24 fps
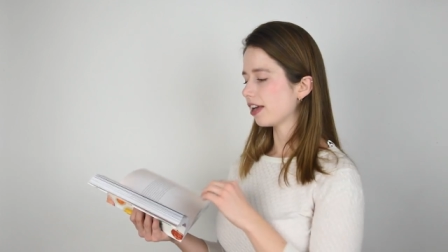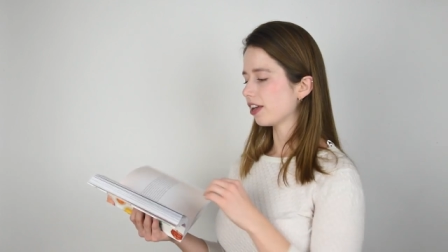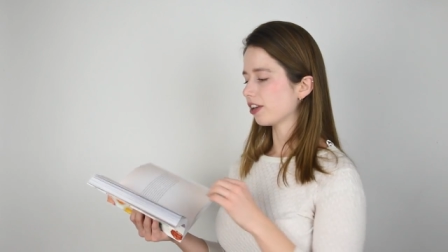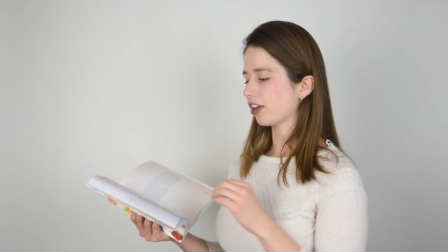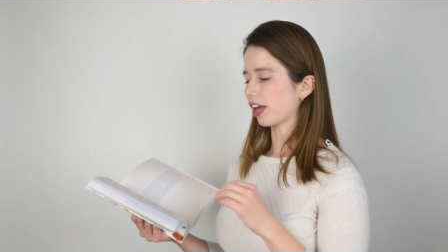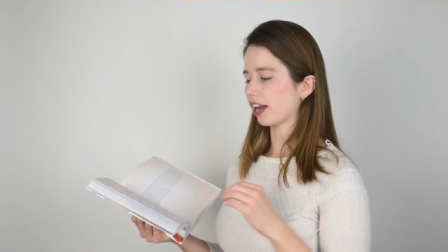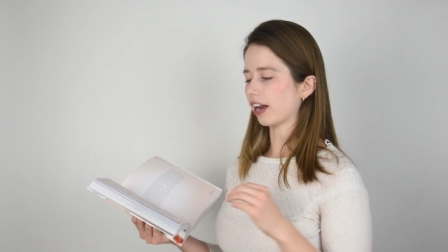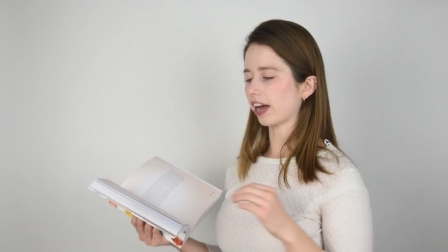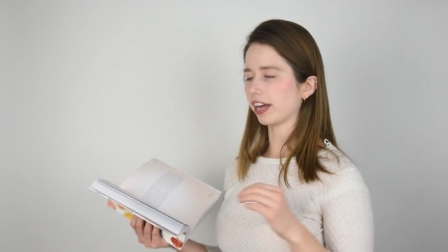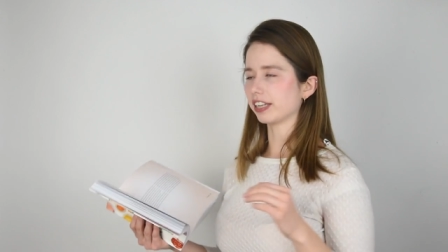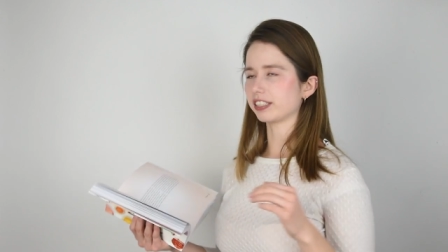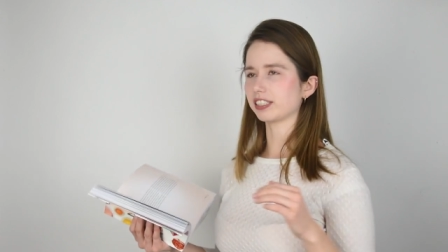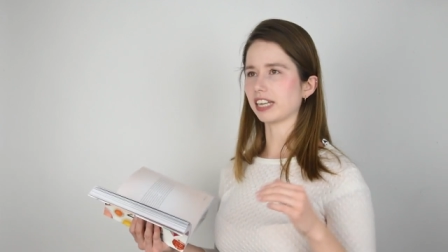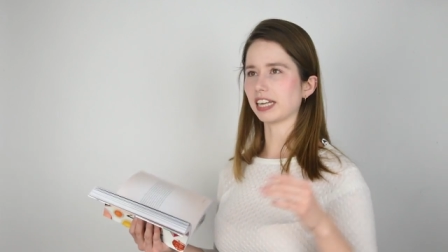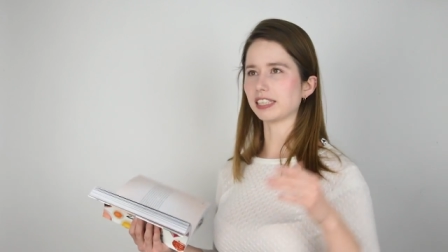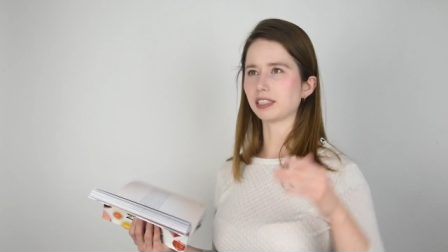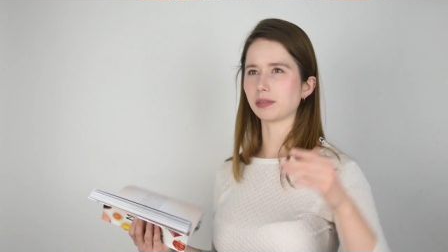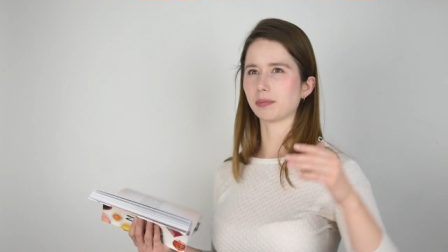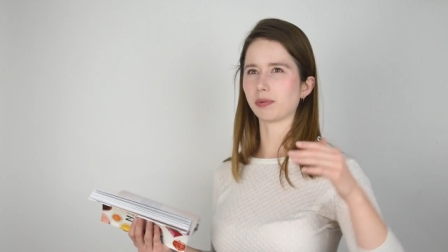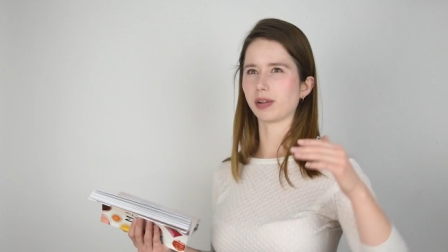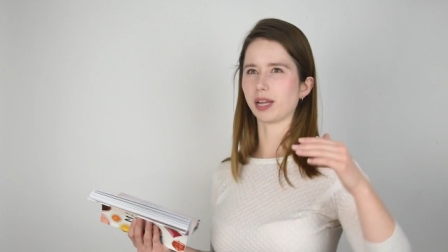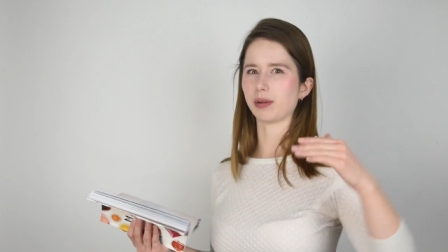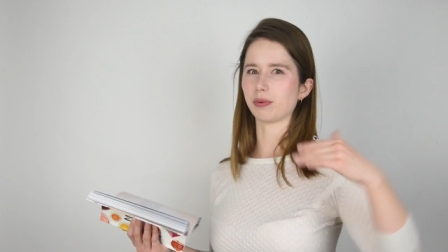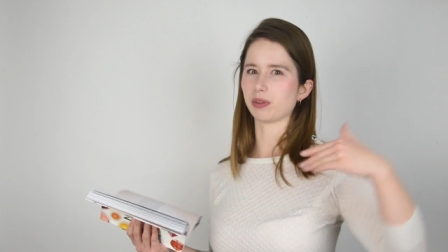and i tend to
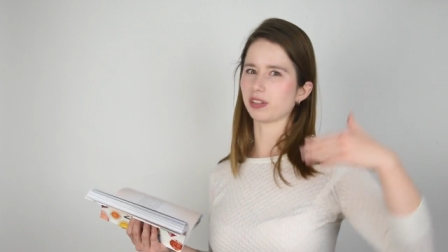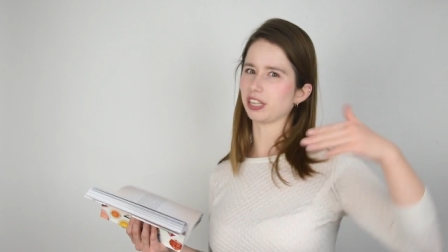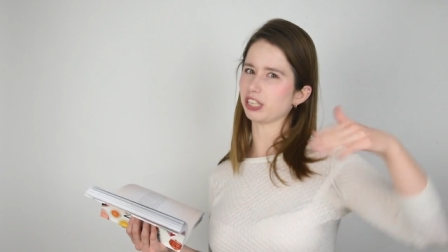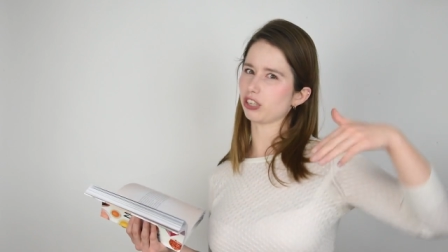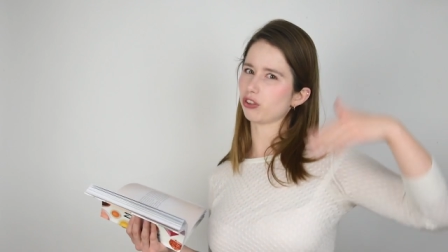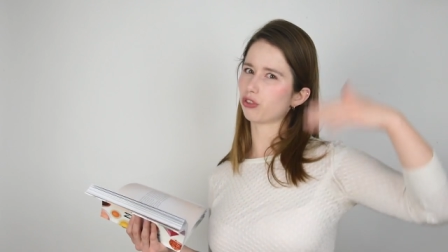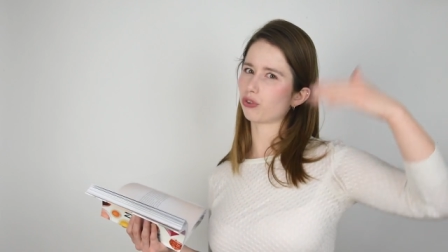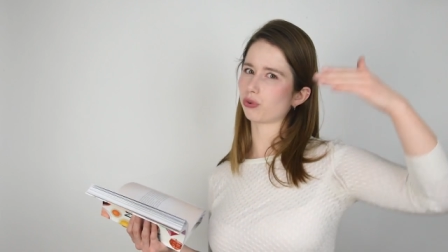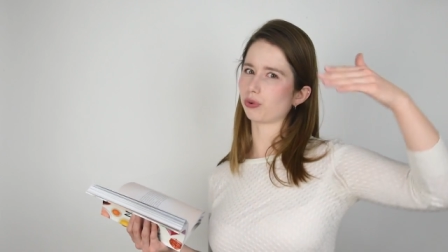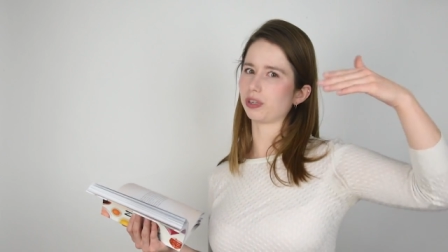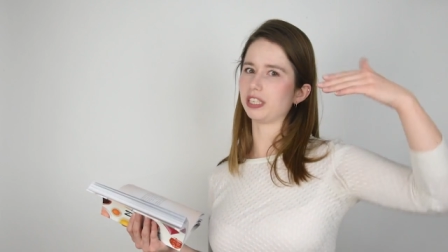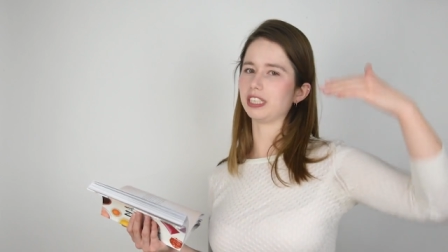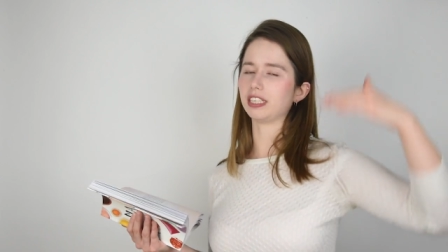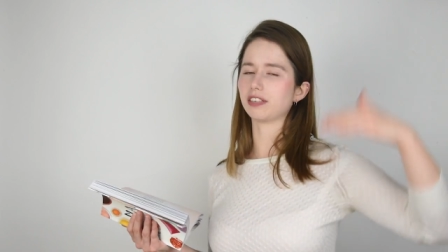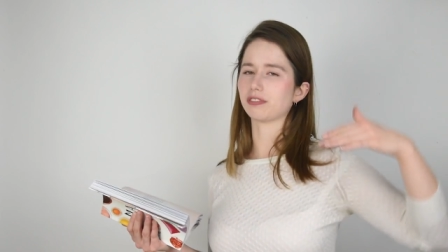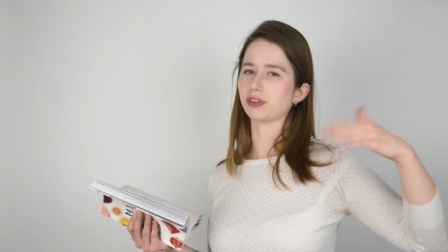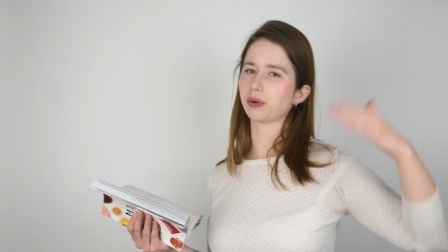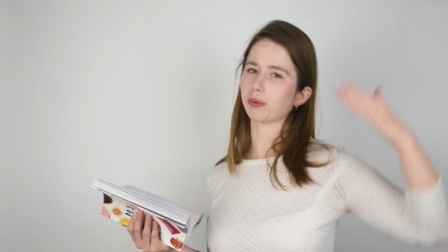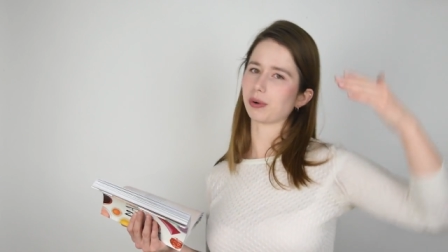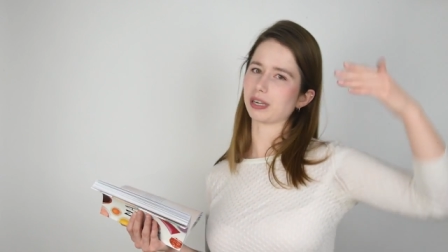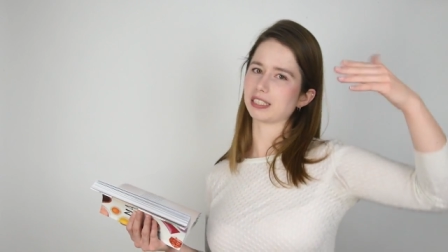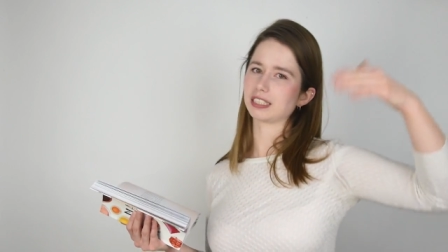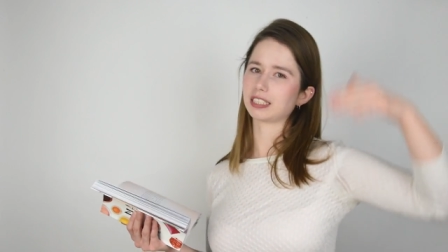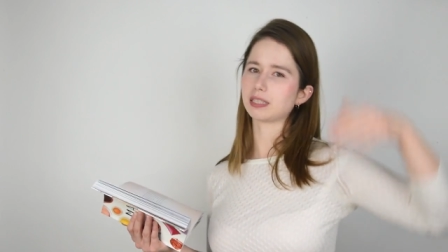play with like three
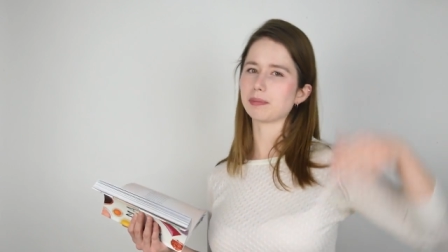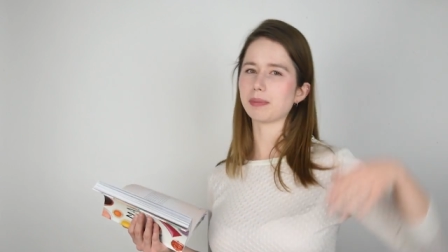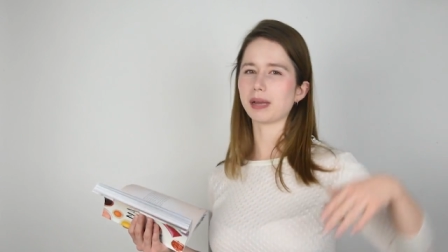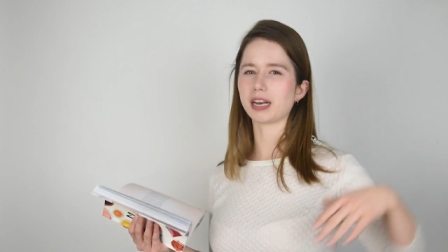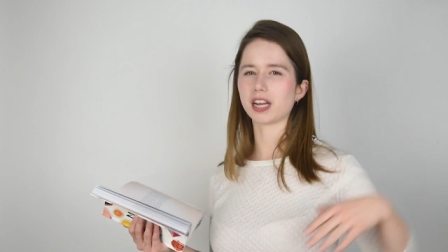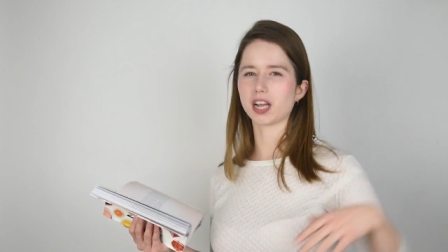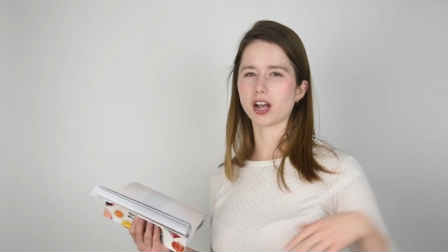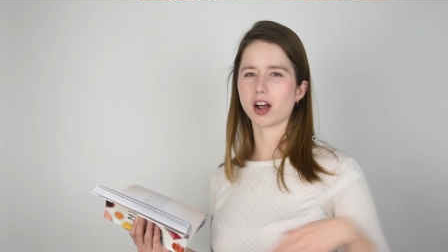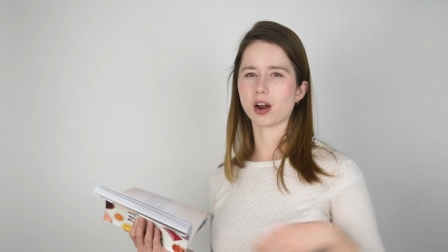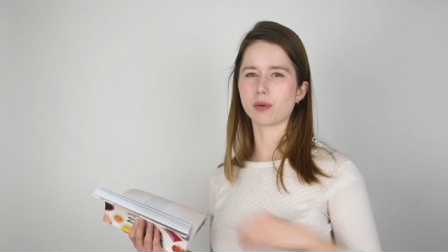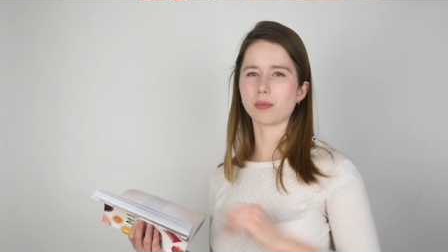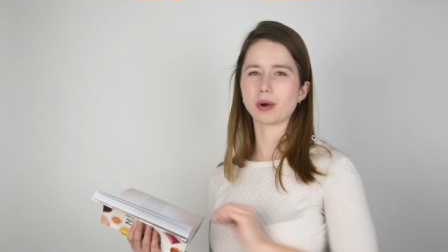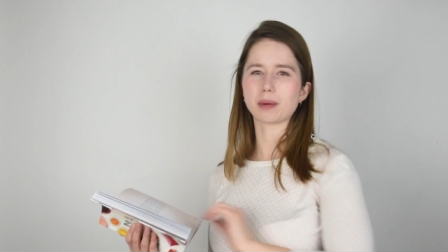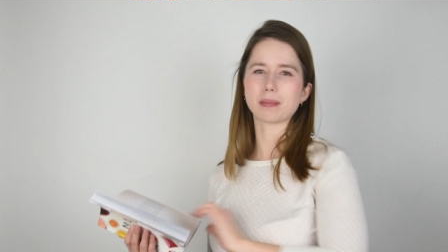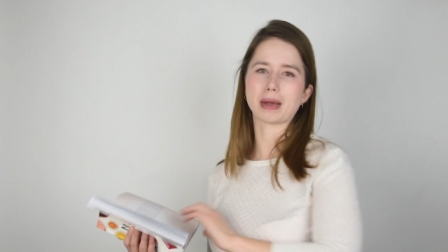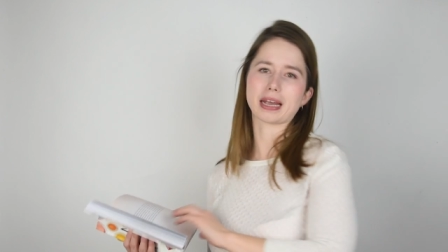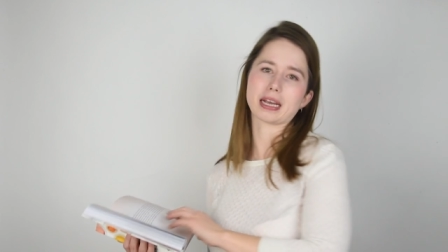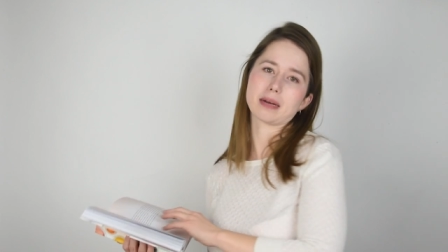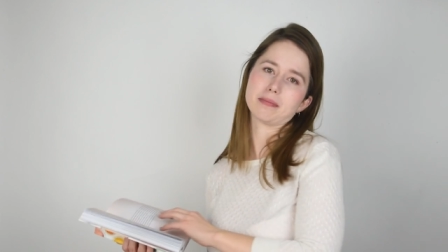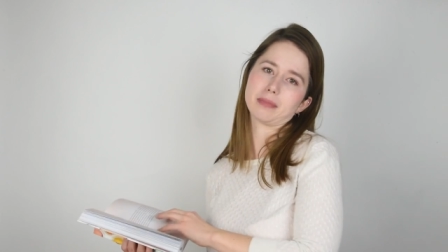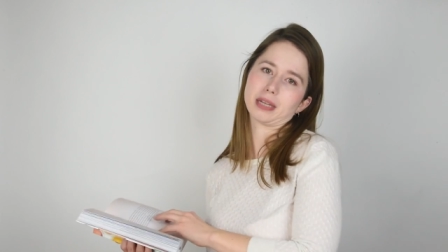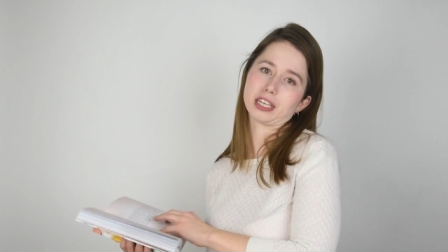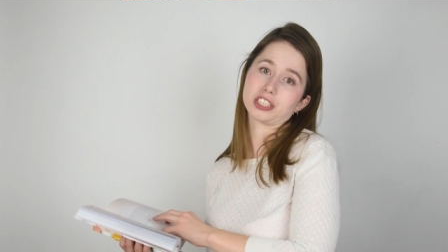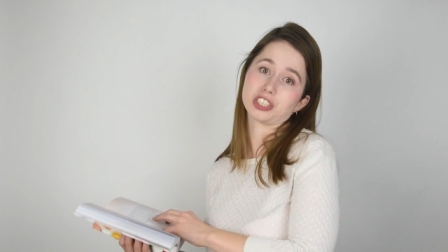different ones depending on where my
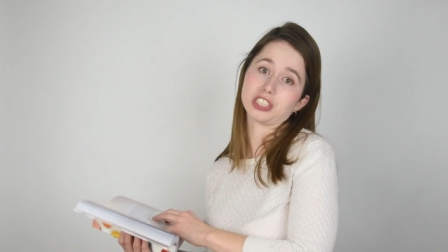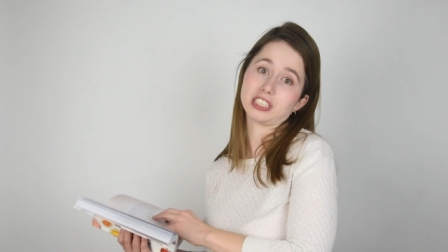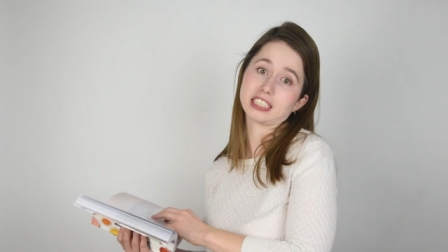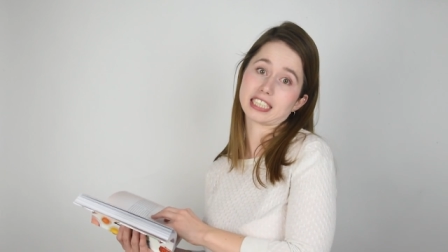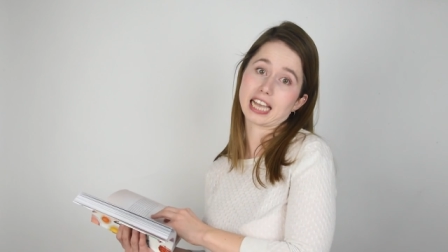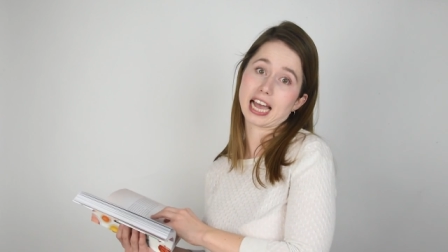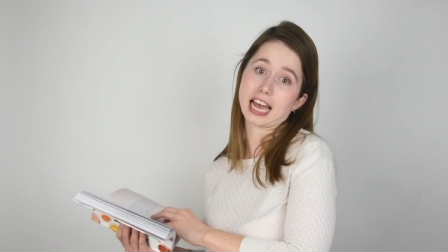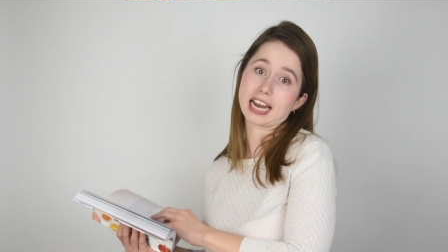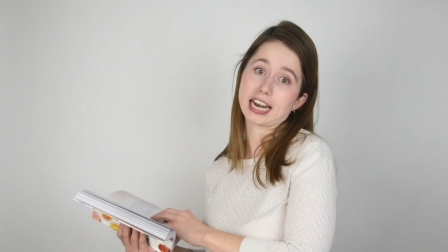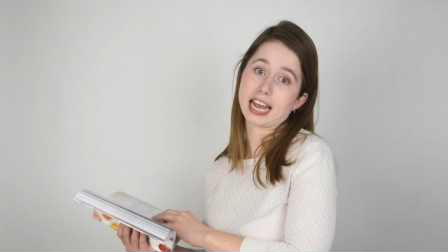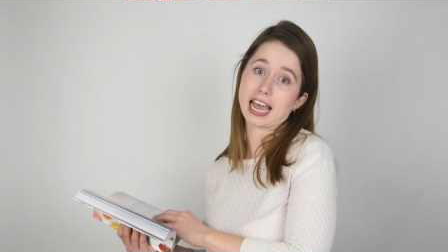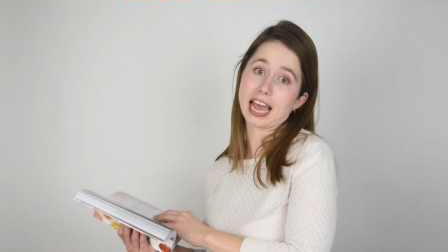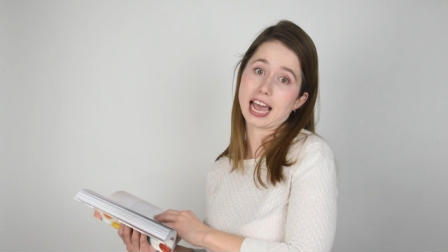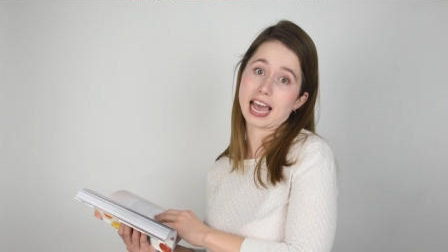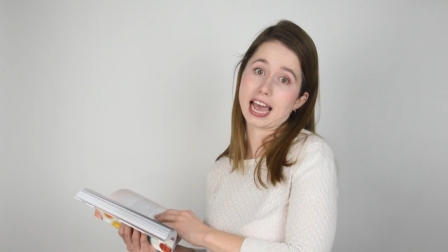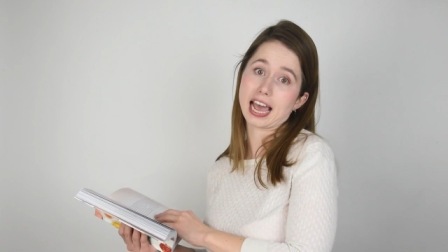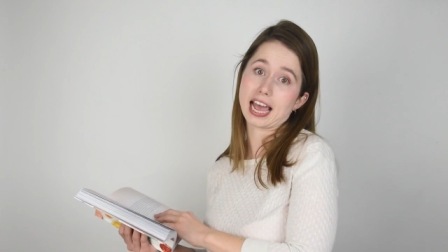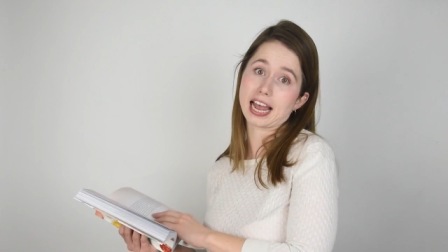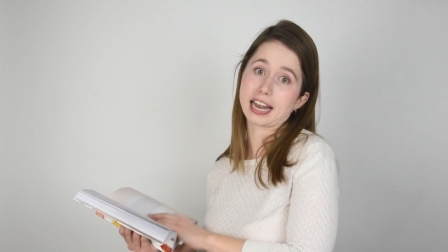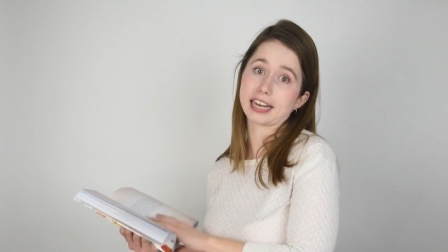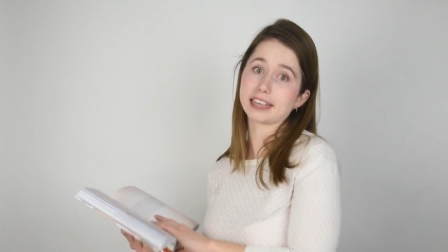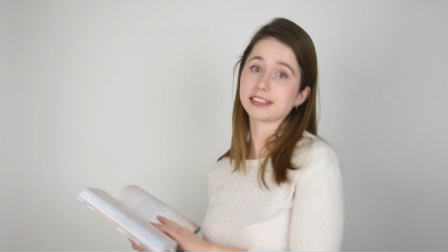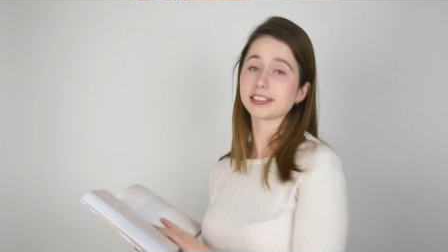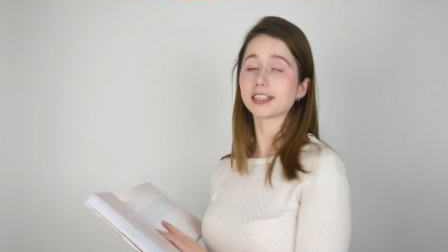complexion's at
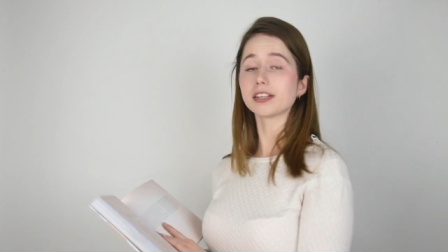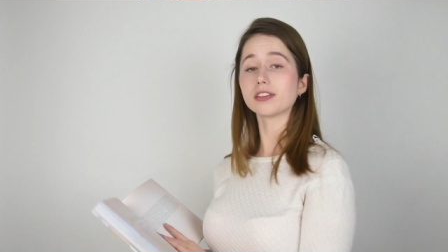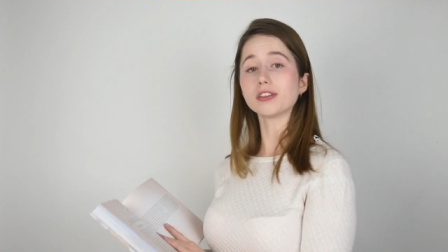and